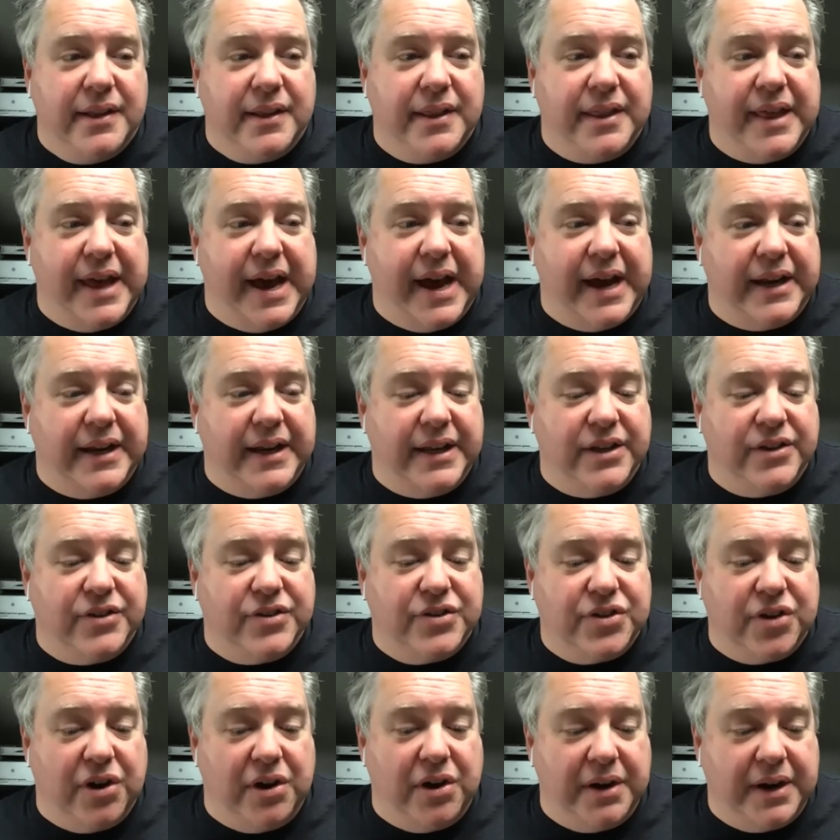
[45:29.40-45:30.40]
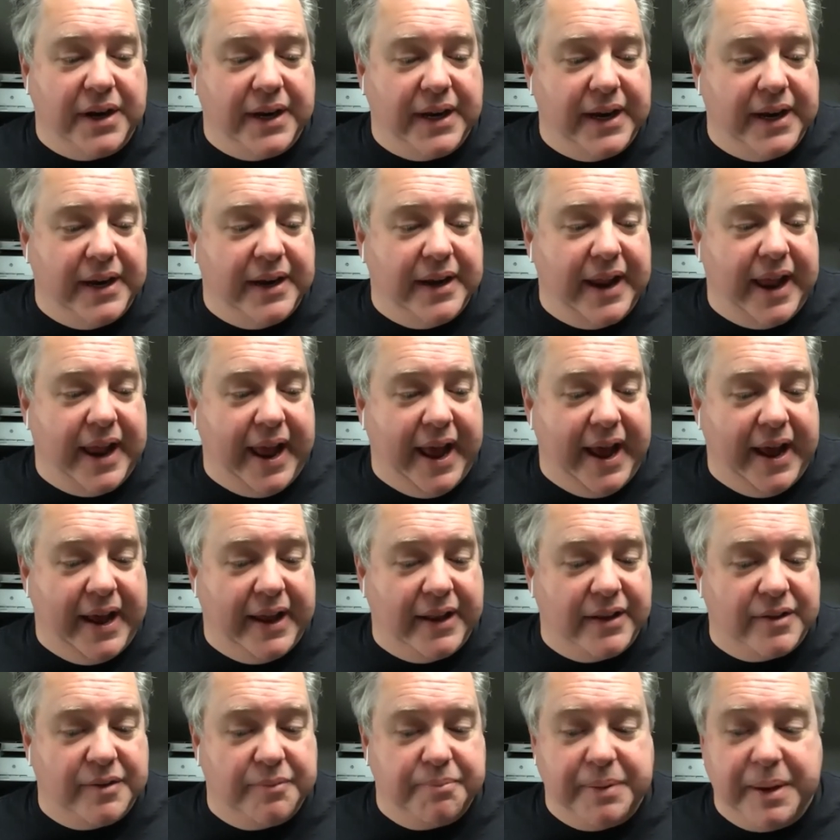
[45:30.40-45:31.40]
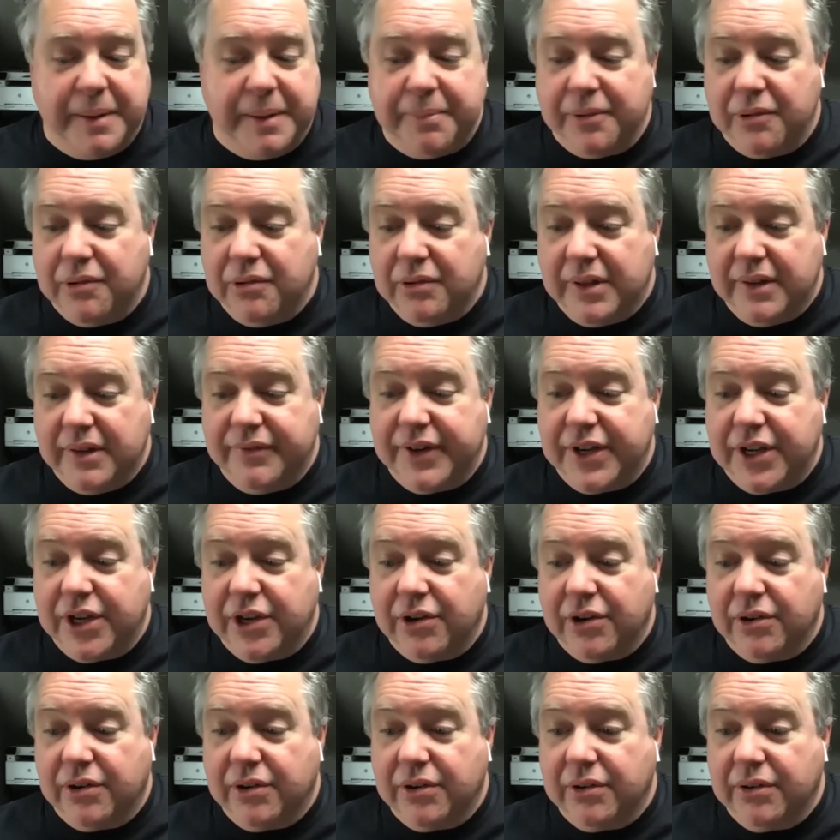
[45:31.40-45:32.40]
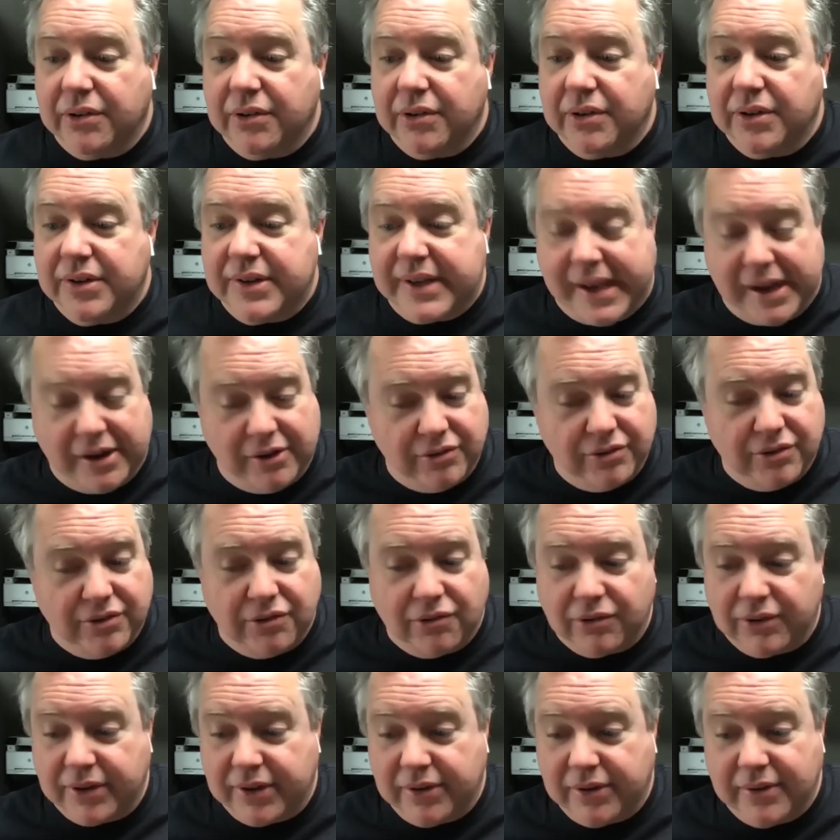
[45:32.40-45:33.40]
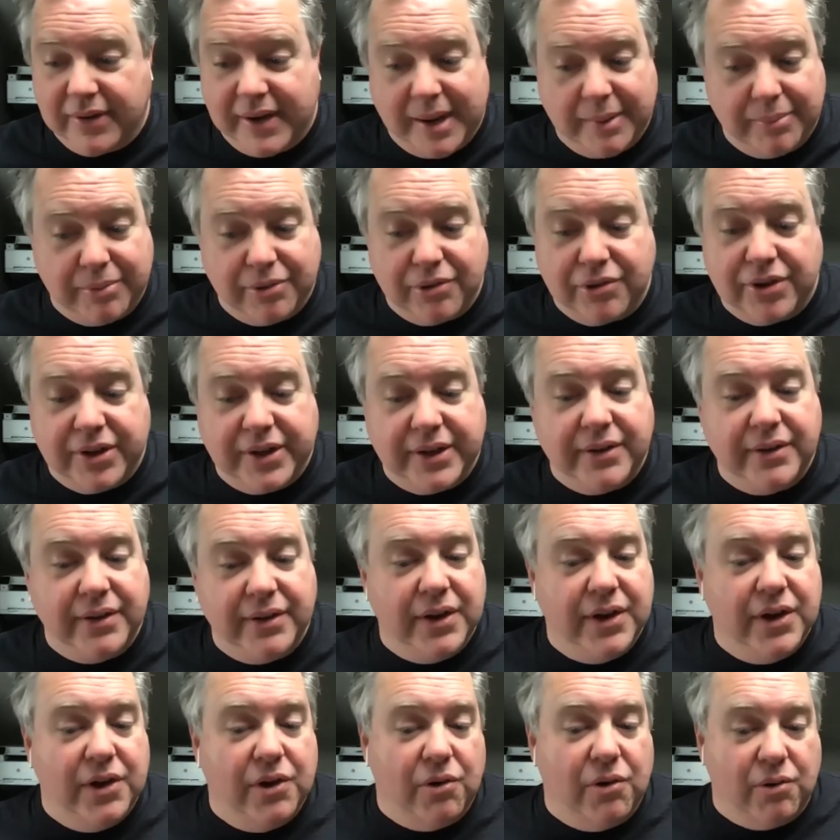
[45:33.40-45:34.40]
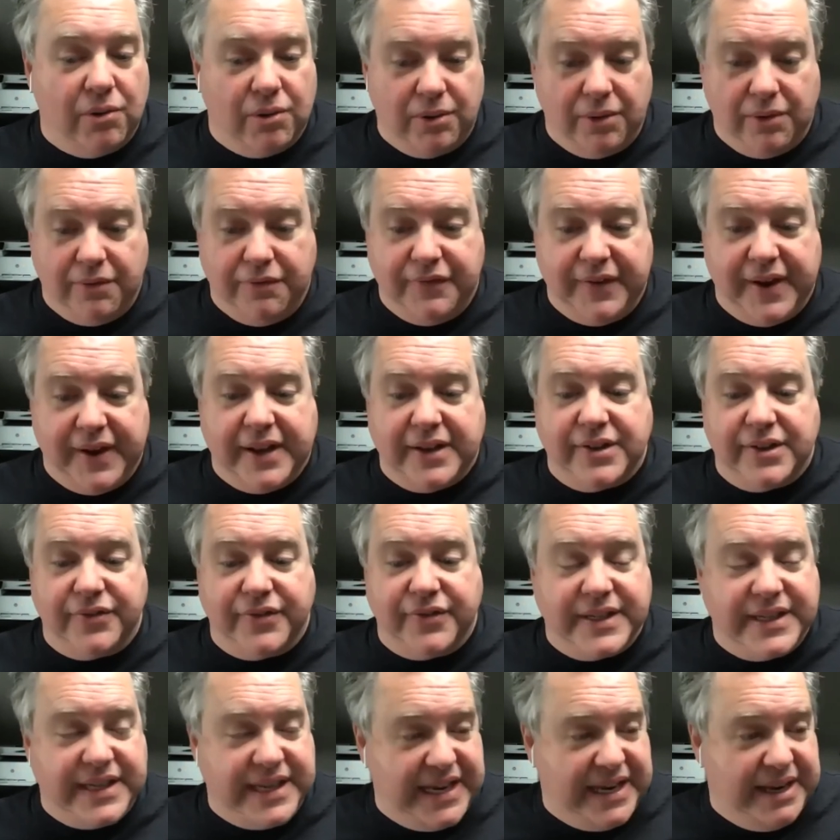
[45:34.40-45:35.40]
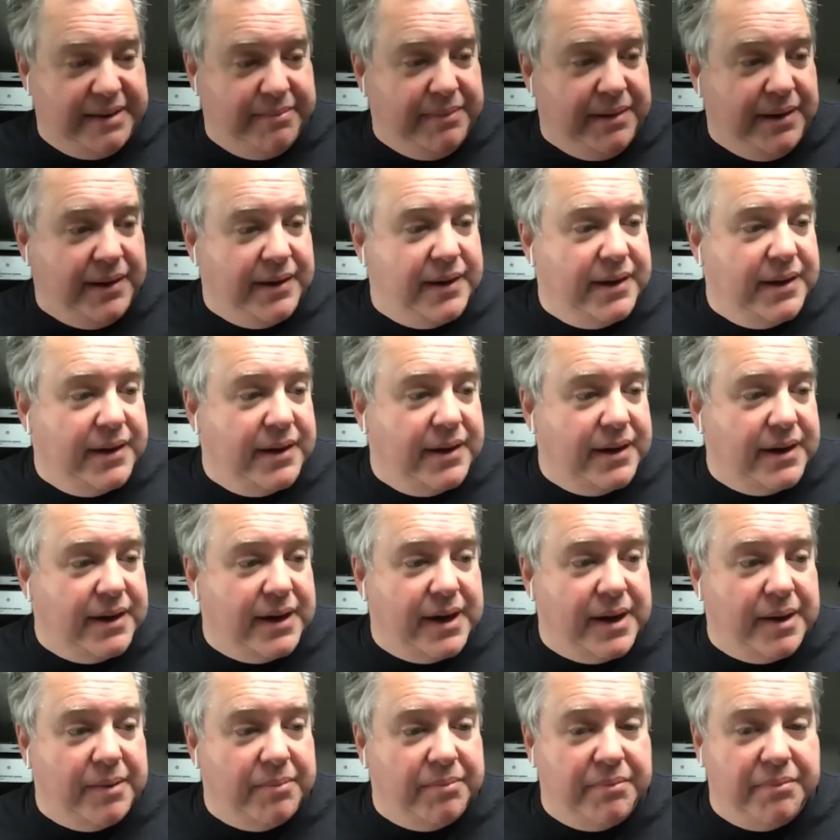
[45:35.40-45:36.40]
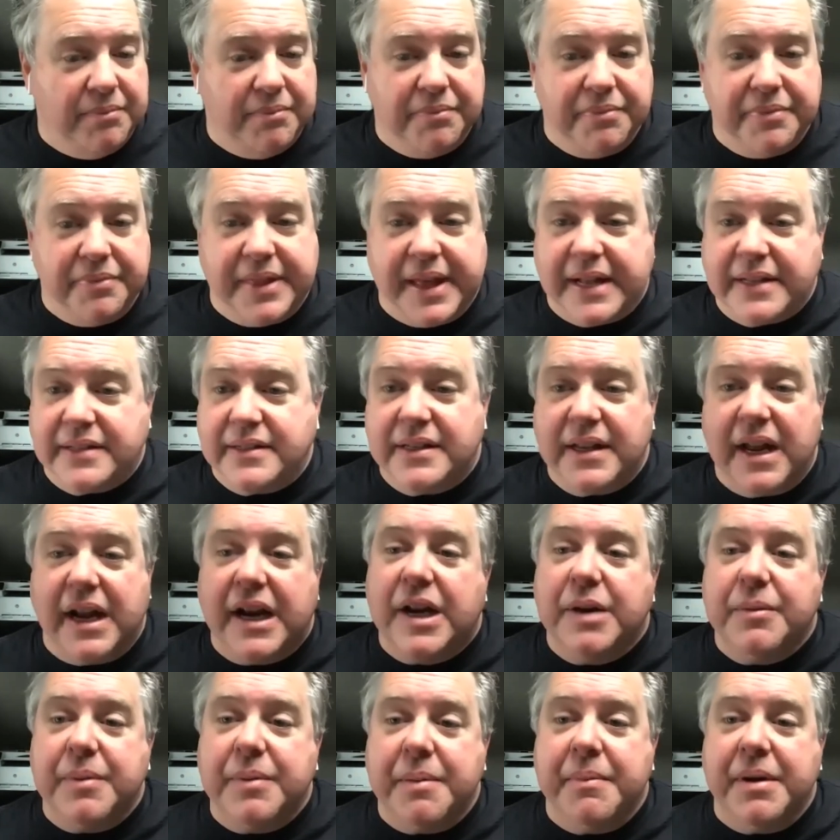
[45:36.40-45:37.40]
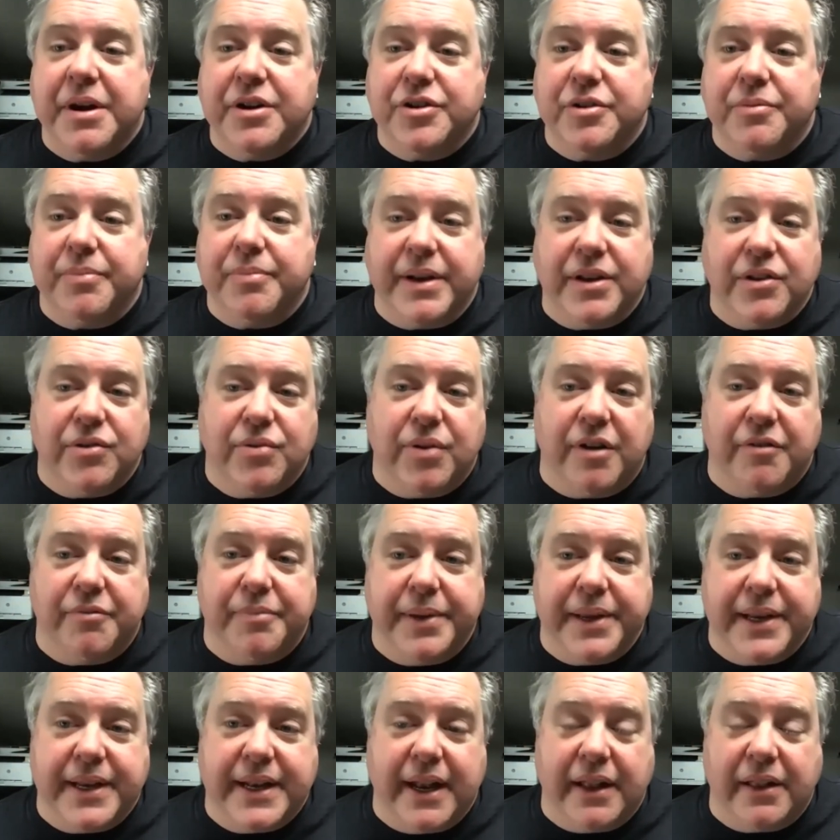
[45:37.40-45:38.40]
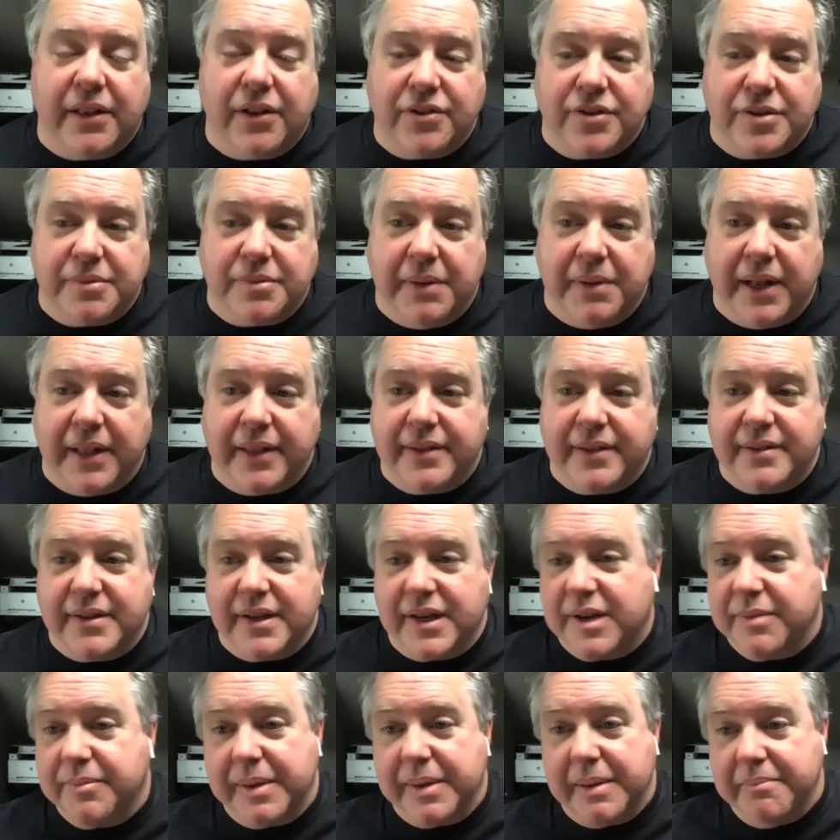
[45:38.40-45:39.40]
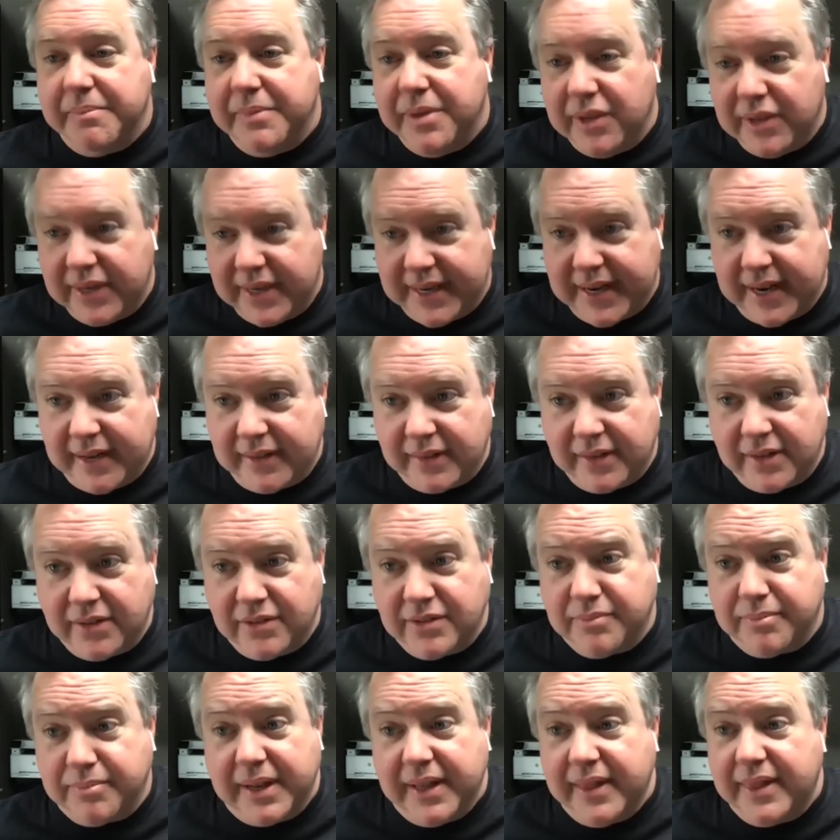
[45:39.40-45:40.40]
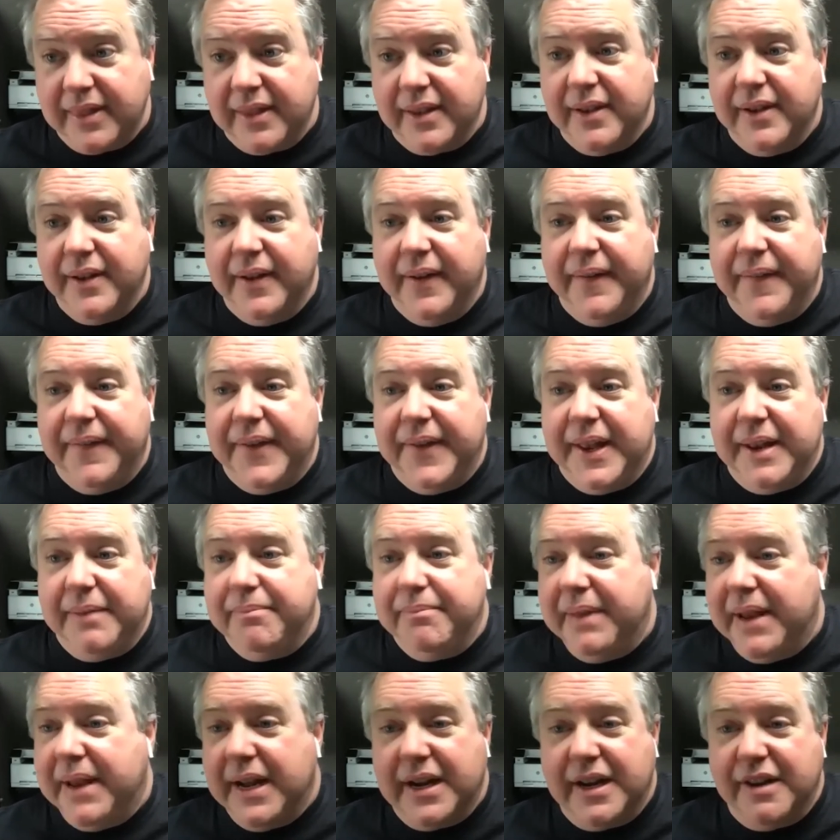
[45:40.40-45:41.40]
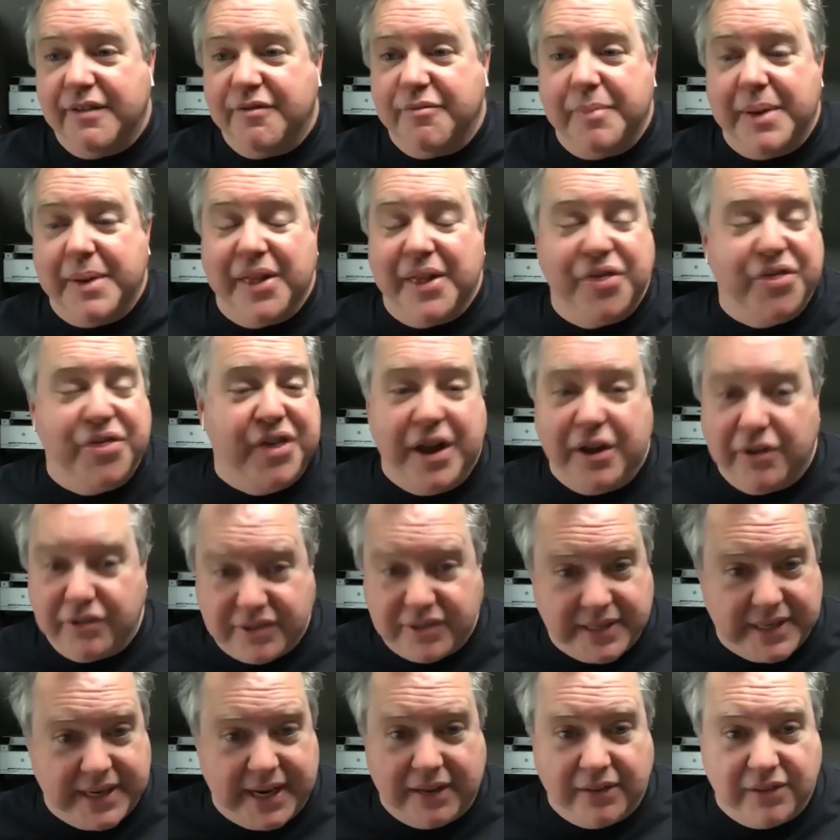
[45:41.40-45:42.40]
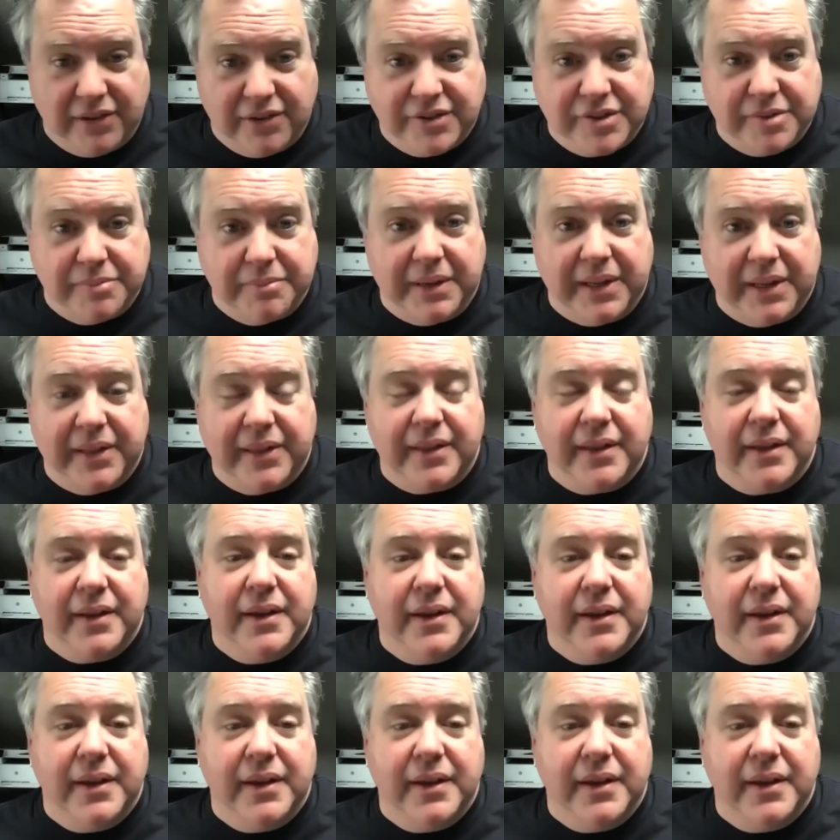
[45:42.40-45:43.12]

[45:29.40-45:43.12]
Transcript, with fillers: that is targeted at people who live in your town or your neighborhood or are fans of a team, um, that's not going to be measured by twelve million downloads a month. It's not going to be a million downloads a month. It may not even be a thousand downloads a month.